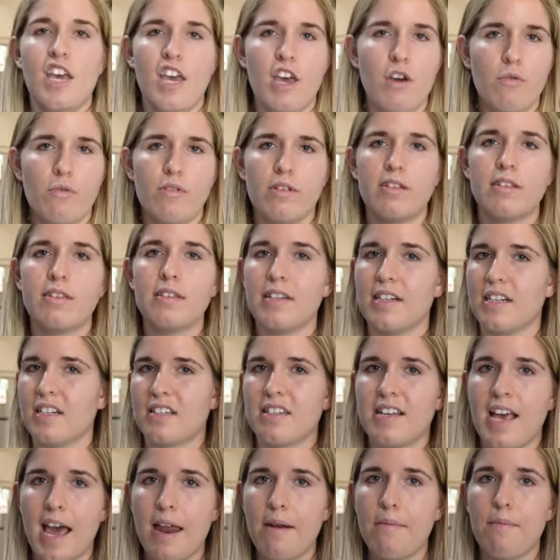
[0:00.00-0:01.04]
It was like
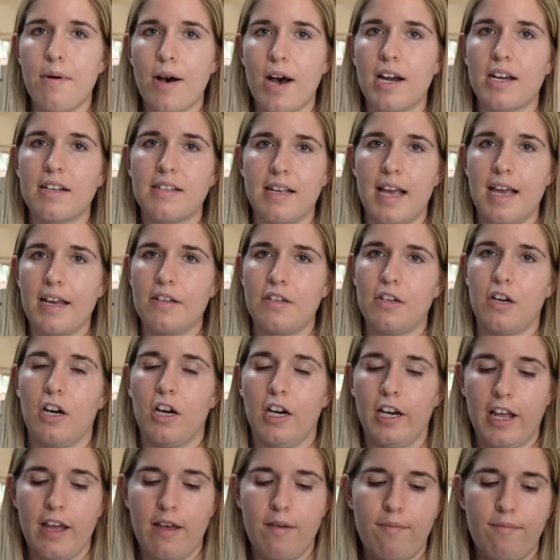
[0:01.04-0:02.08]
10 bucks at
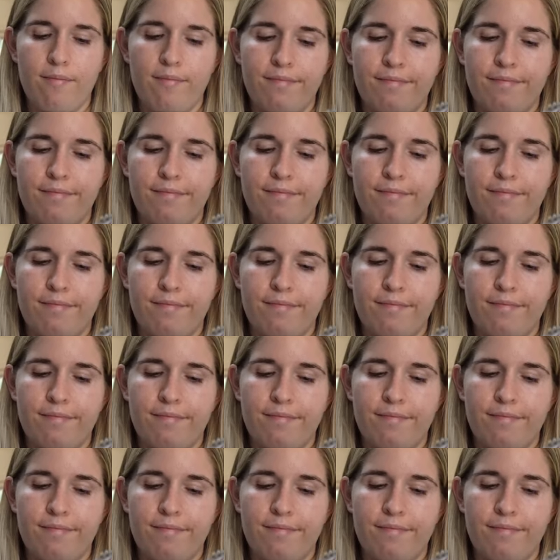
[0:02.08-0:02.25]
Target.